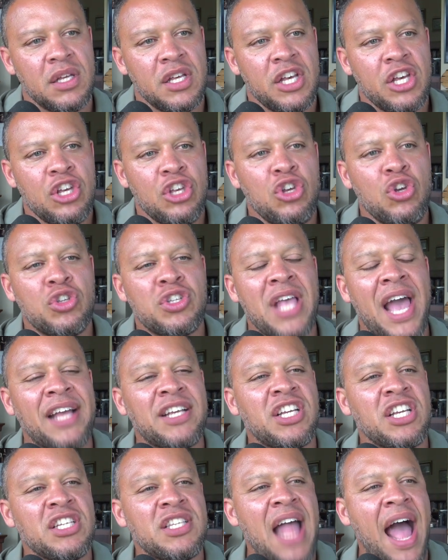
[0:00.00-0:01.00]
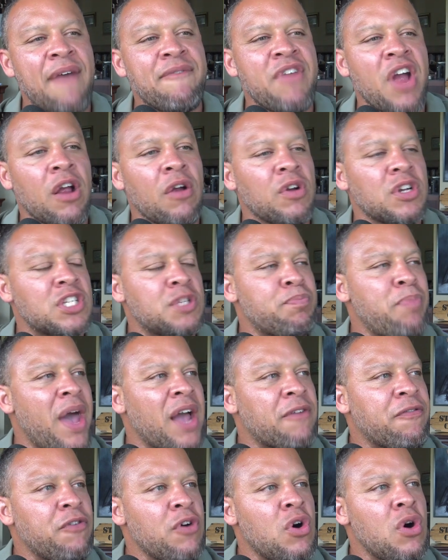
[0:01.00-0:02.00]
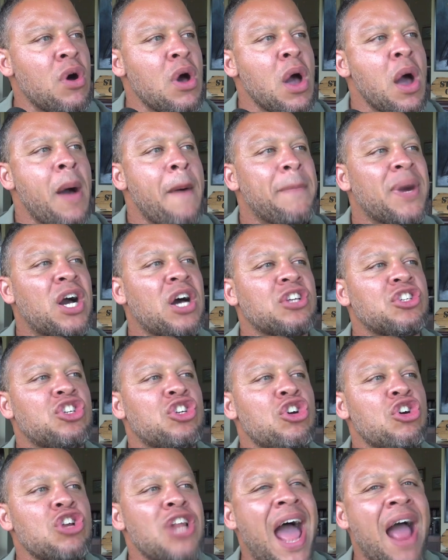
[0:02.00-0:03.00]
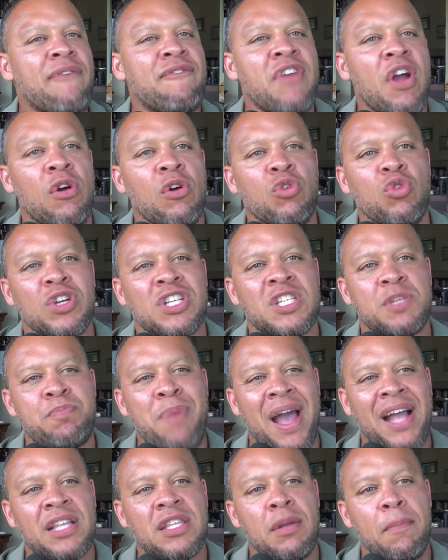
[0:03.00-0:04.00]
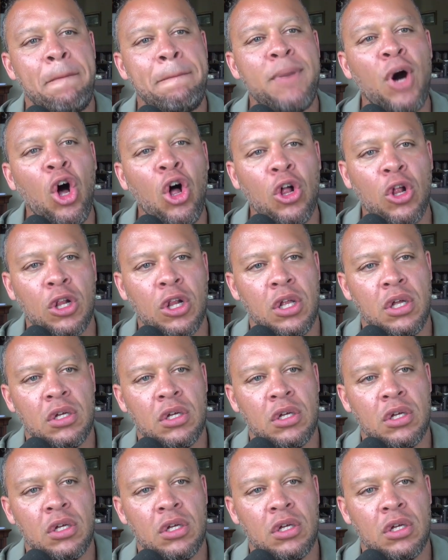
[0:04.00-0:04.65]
You say she's not very respectful because you're not very respectable.